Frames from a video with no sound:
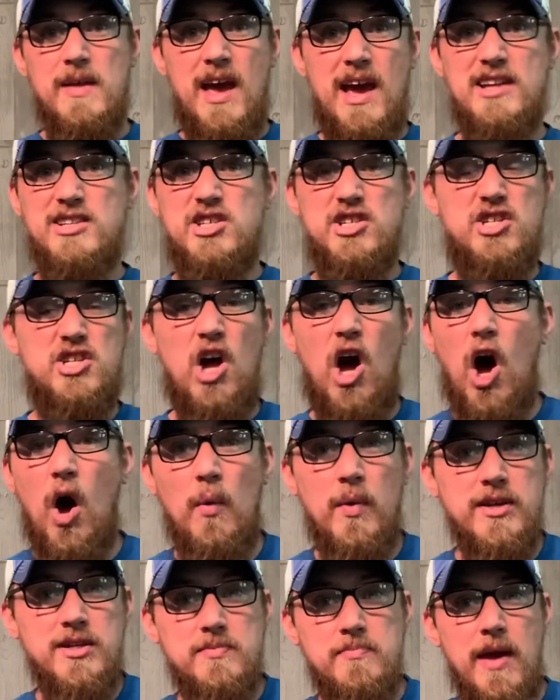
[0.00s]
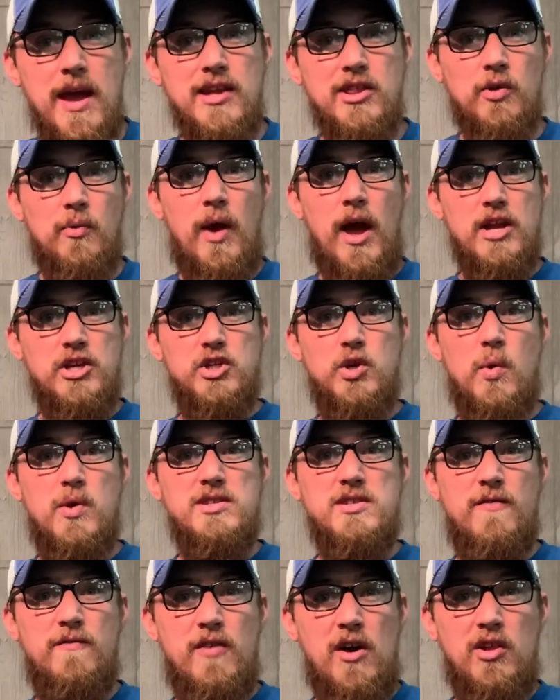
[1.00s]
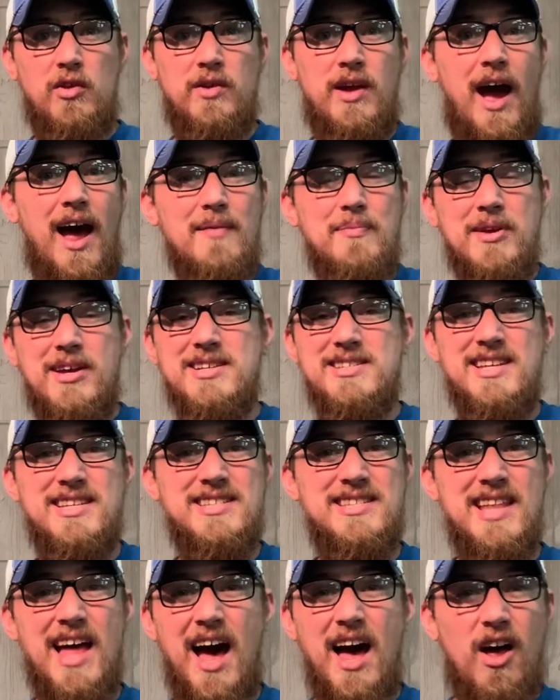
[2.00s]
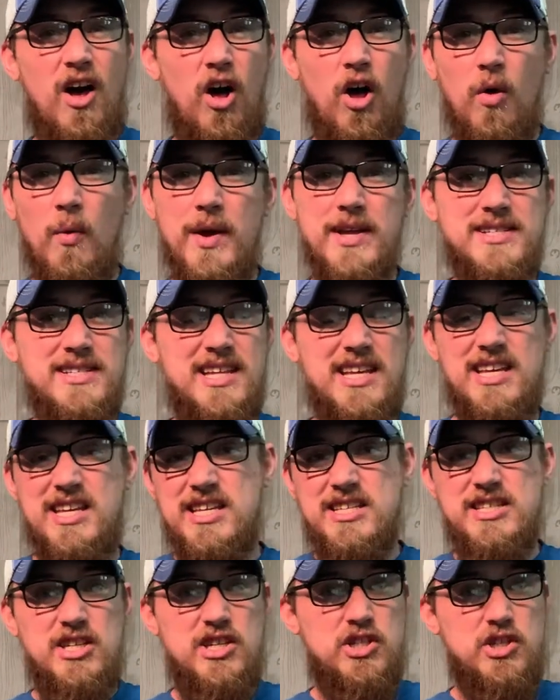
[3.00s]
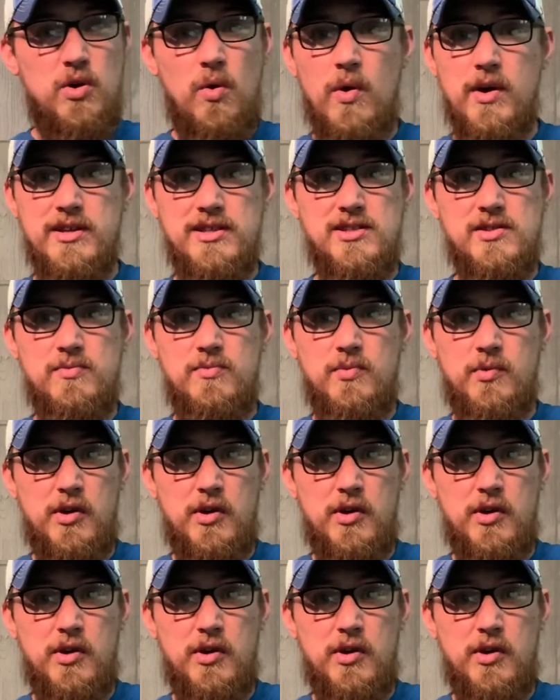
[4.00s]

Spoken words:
and just always make the right choice to follow God, because it's not always the easy choice.